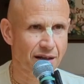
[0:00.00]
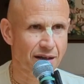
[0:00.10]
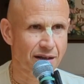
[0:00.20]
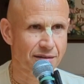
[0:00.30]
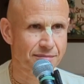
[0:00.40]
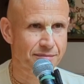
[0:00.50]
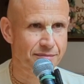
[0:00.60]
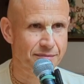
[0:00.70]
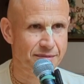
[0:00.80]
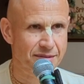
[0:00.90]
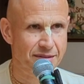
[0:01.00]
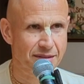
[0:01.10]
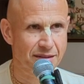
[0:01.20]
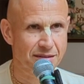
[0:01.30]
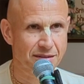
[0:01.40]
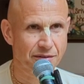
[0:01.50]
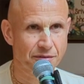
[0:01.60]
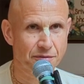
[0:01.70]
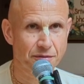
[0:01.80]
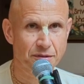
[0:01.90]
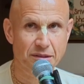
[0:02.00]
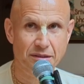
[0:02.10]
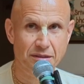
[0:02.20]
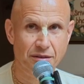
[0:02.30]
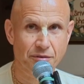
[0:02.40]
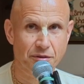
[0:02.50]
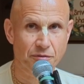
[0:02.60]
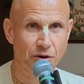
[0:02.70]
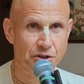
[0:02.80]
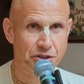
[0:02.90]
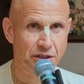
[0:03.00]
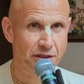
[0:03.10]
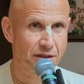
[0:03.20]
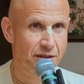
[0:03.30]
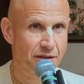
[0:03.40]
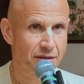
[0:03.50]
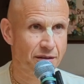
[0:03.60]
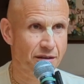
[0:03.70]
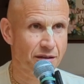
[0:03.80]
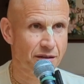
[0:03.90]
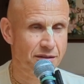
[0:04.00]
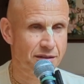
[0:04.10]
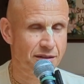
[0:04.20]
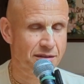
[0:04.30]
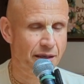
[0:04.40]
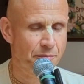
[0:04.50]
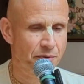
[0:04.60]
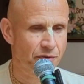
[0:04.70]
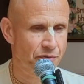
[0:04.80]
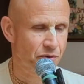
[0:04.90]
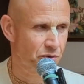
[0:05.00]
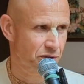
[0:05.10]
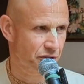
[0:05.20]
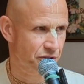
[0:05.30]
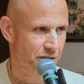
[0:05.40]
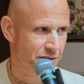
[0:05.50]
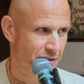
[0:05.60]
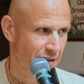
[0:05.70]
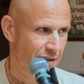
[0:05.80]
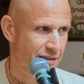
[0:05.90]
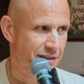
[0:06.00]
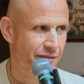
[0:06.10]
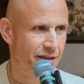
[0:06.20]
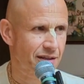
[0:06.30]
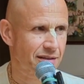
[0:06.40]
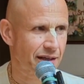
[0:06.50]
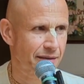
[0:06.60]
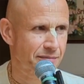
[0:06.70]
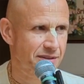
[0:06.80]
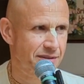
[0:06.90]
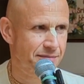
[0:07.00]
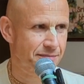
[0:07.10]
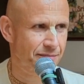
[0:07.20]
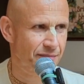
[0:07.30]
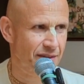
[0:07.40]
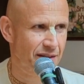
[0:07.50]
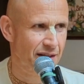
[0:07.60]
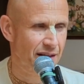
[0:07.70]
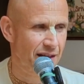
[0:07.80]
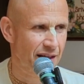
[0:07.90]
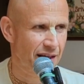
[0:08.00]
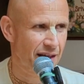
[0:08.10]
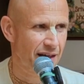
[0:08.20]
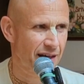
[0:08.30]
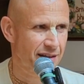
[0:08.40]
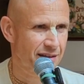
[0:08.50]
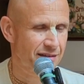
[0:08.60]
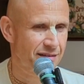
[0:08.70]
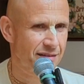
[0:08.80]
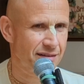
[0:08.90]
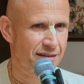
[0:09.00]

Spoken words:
um, they were washing the temple of Gundicha several times, and